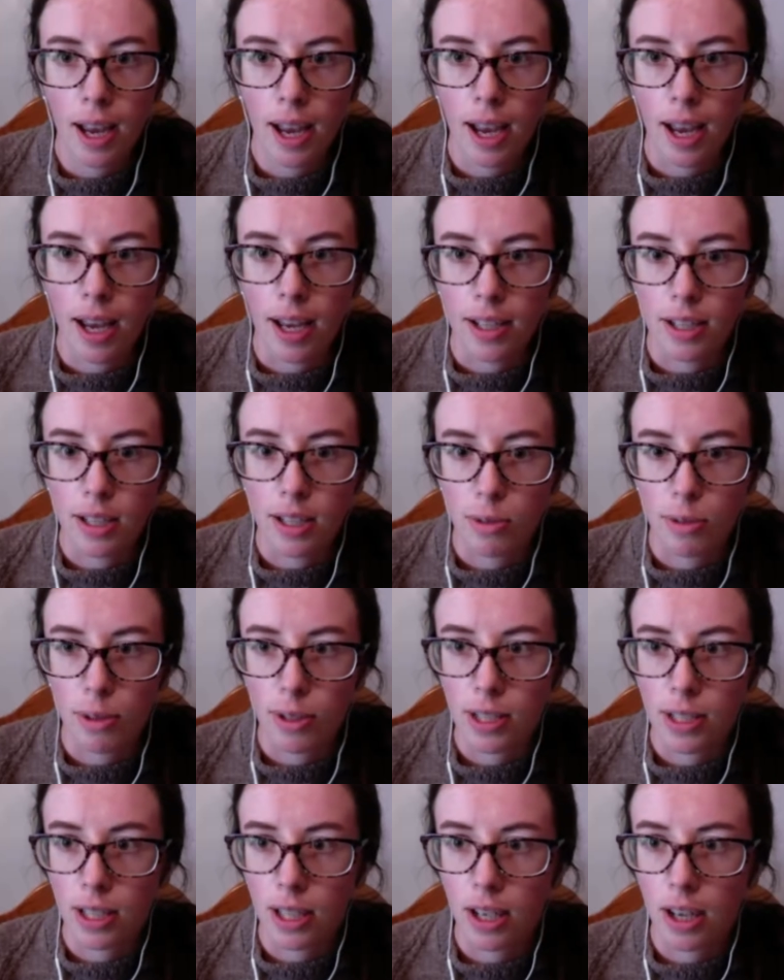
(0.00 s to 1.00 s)
And
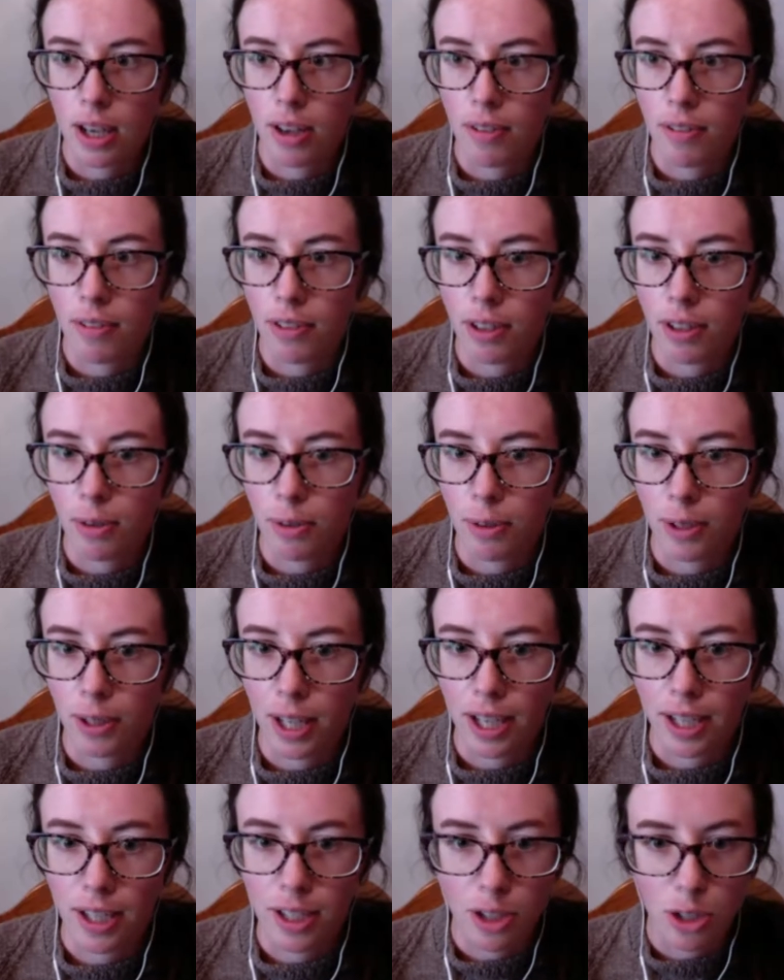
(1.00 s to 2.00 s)
Derissa, if you would
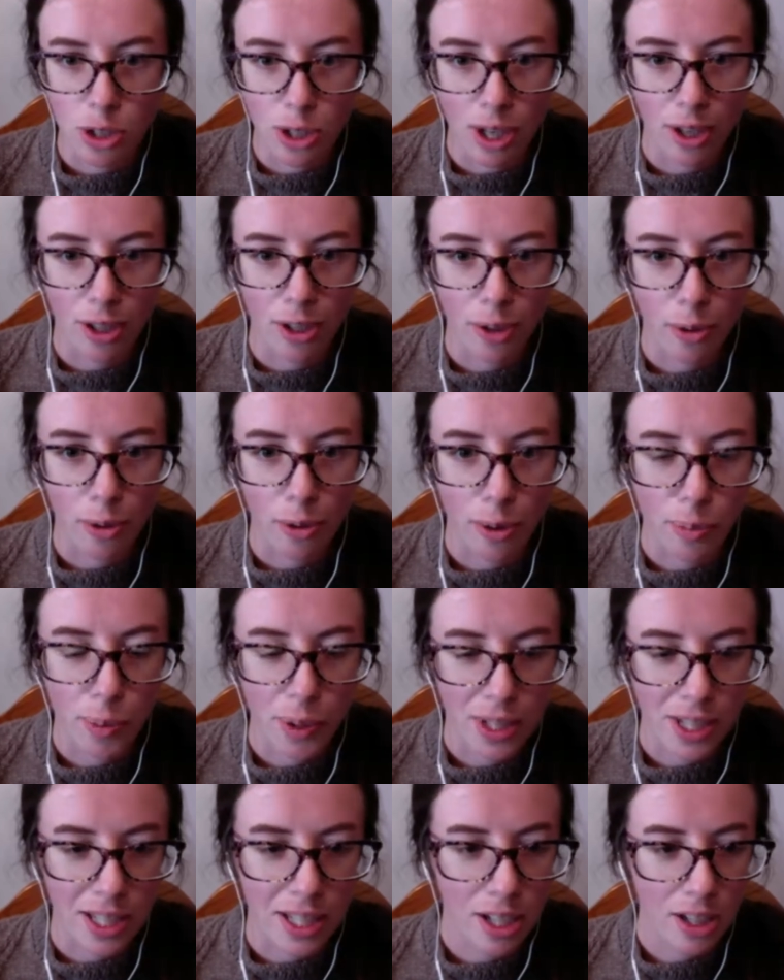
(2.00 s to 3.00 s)
like to share your
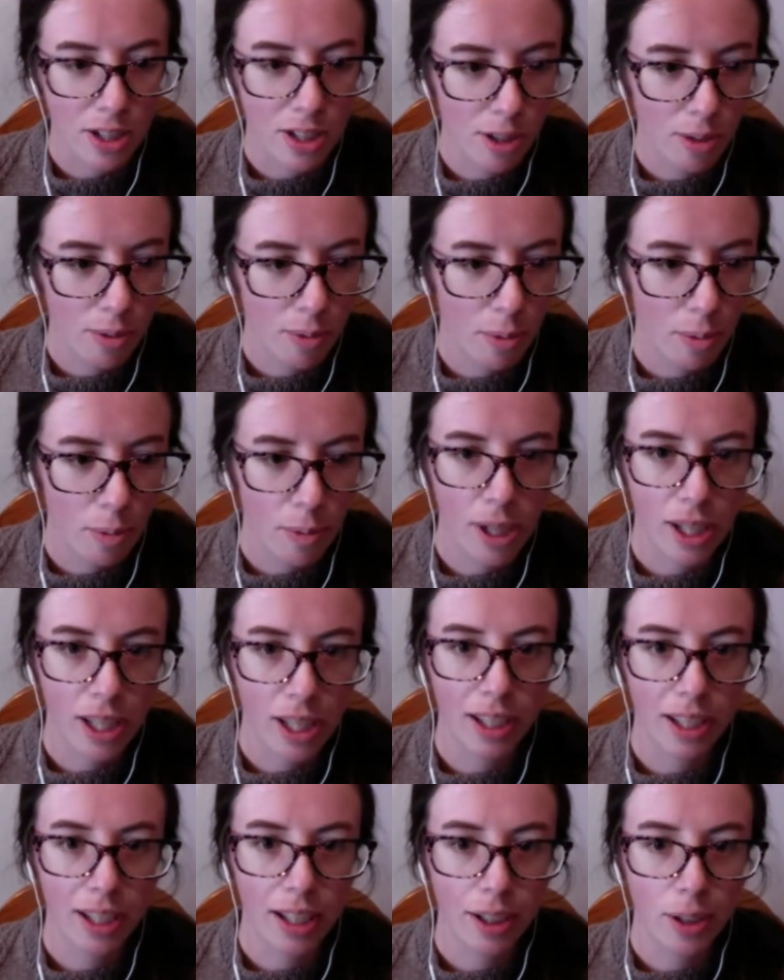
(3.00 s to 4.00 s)
presentation, we
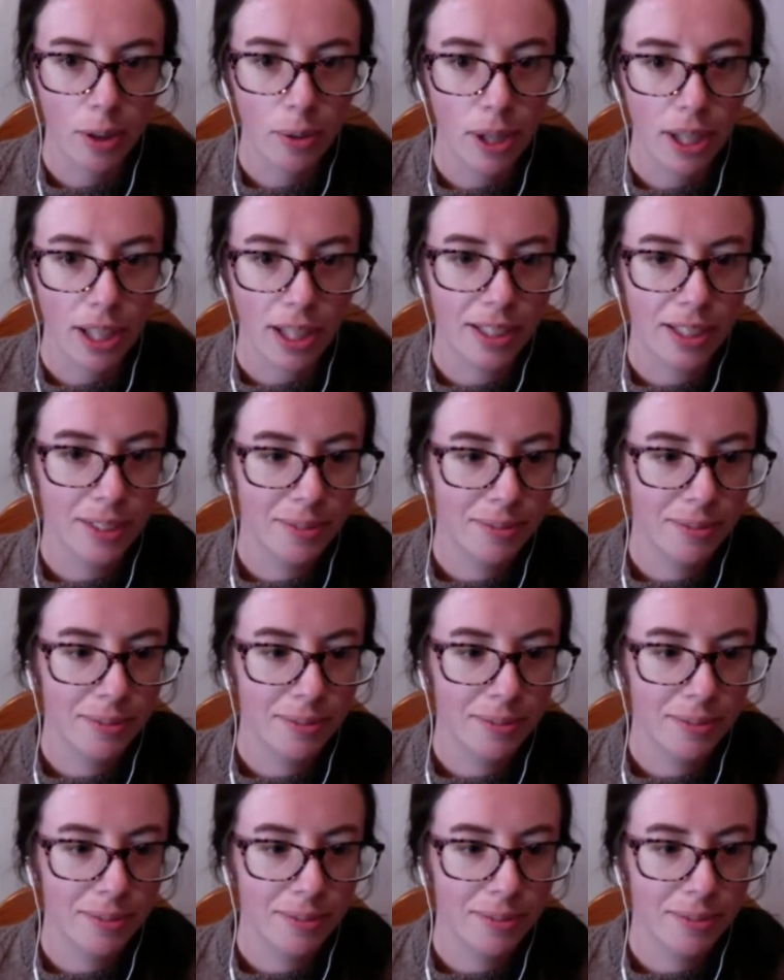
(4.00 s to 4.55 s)
can get going.